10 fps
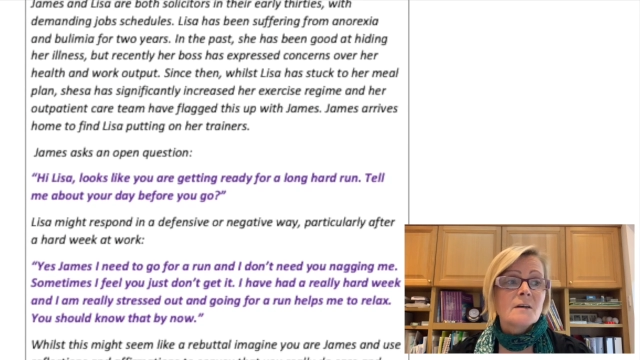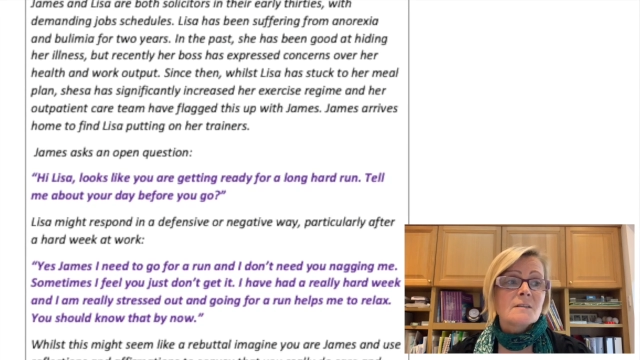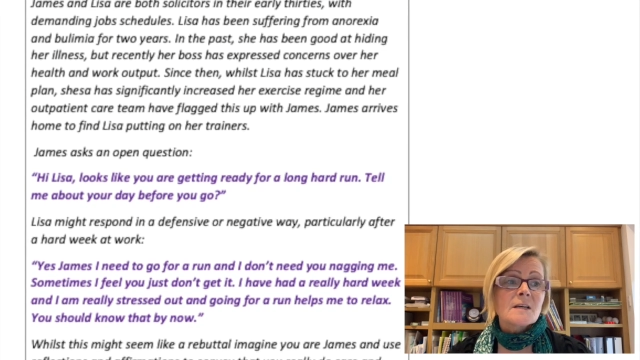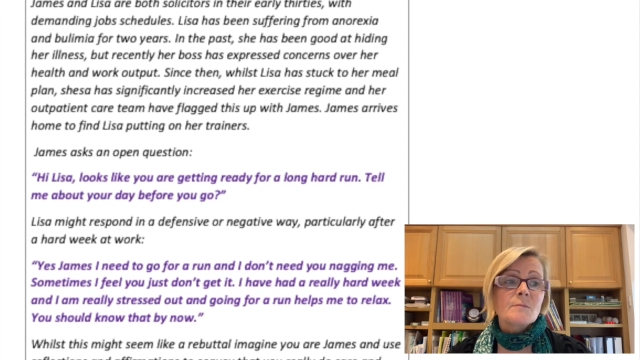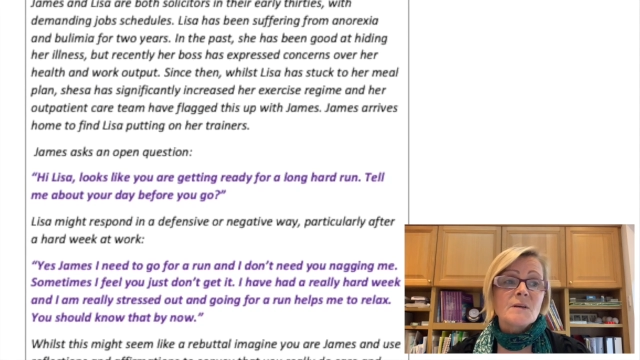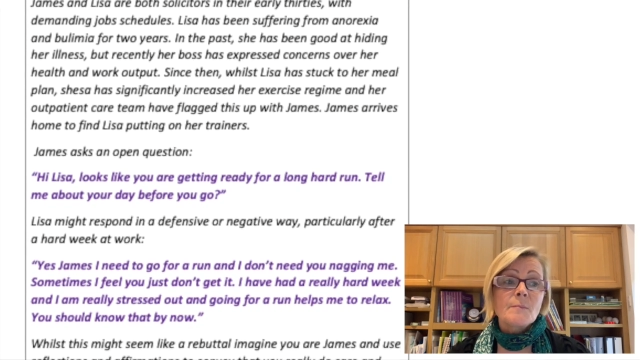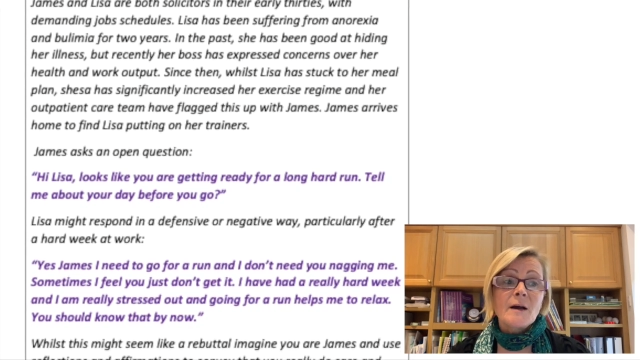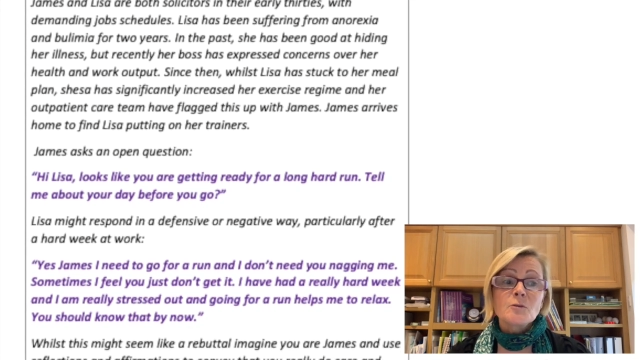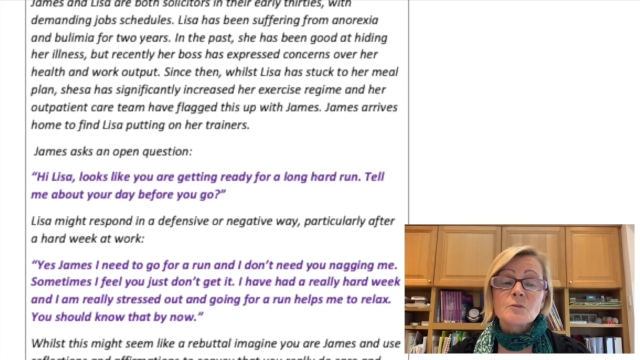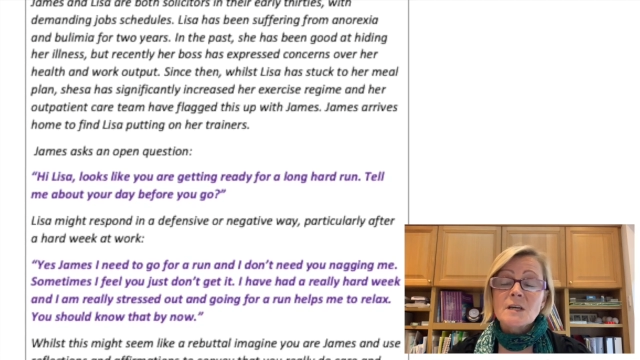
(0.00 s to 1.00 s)
tell me
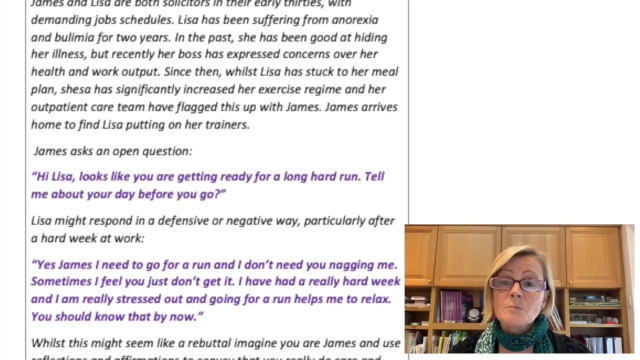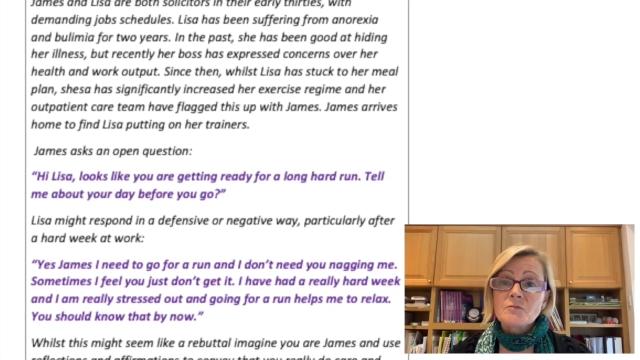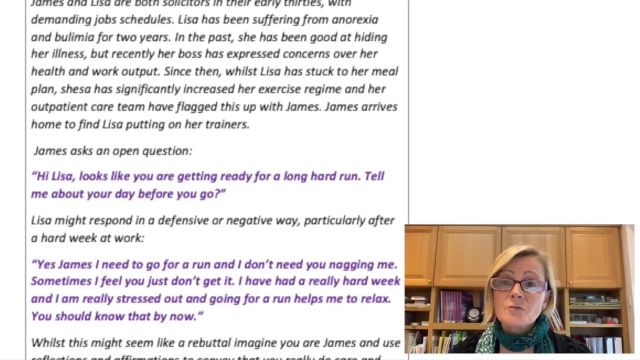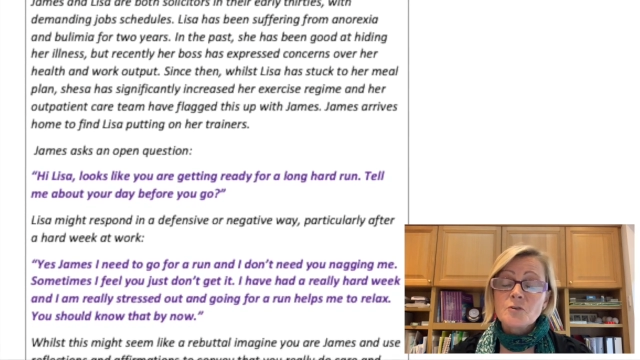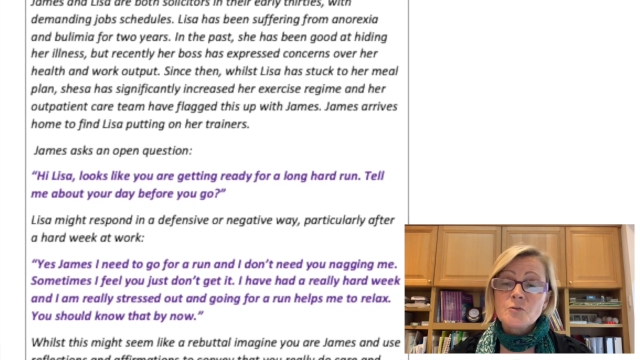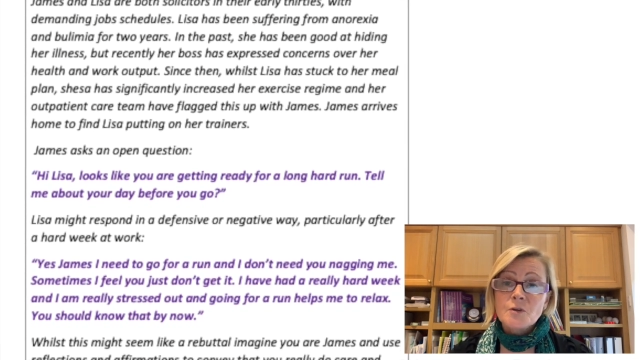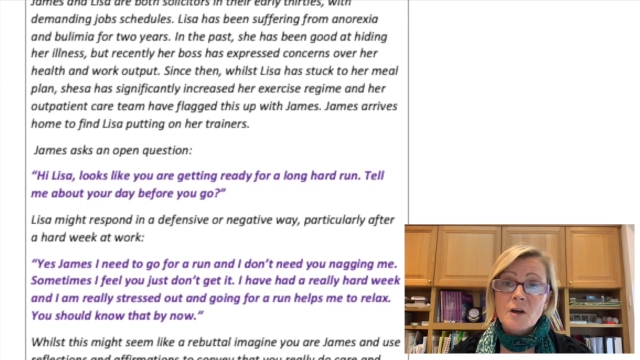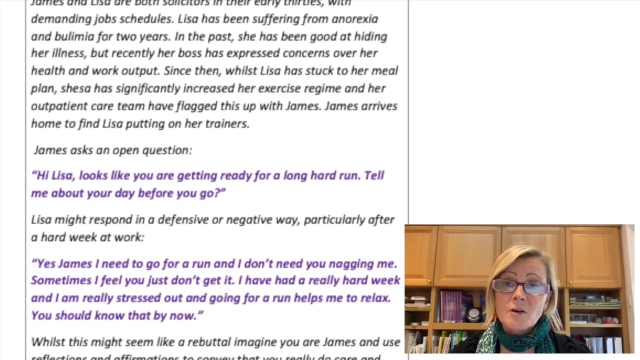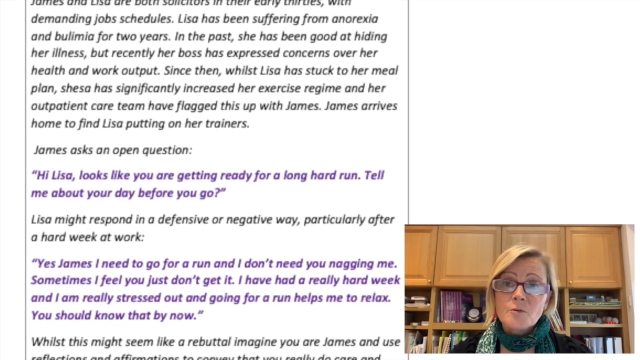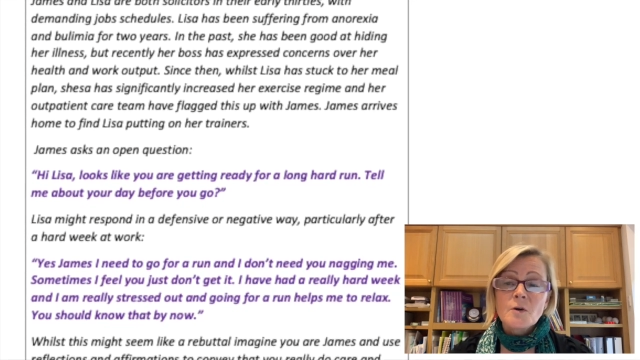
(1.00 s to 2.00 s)
about your day before you
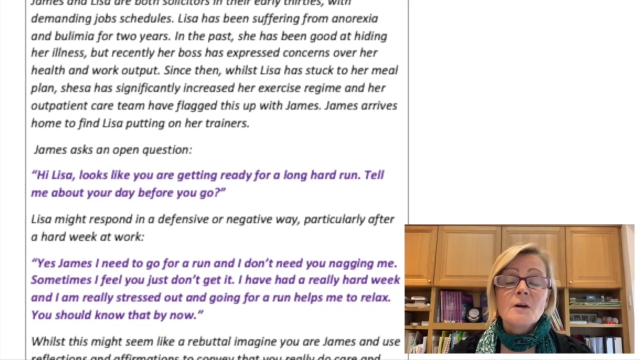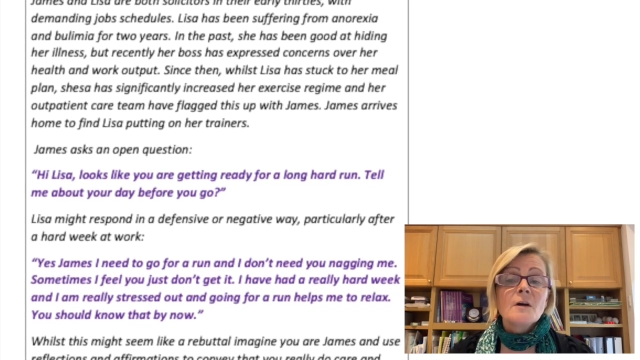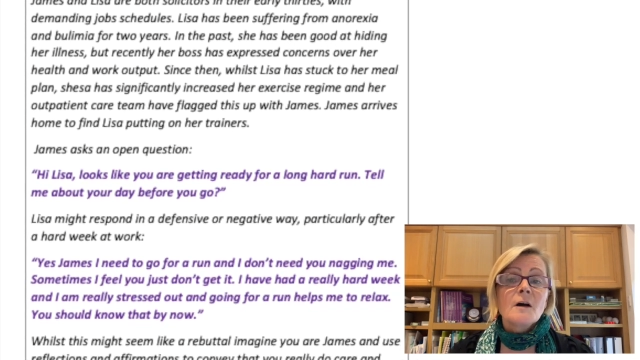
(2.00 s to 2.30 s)
go.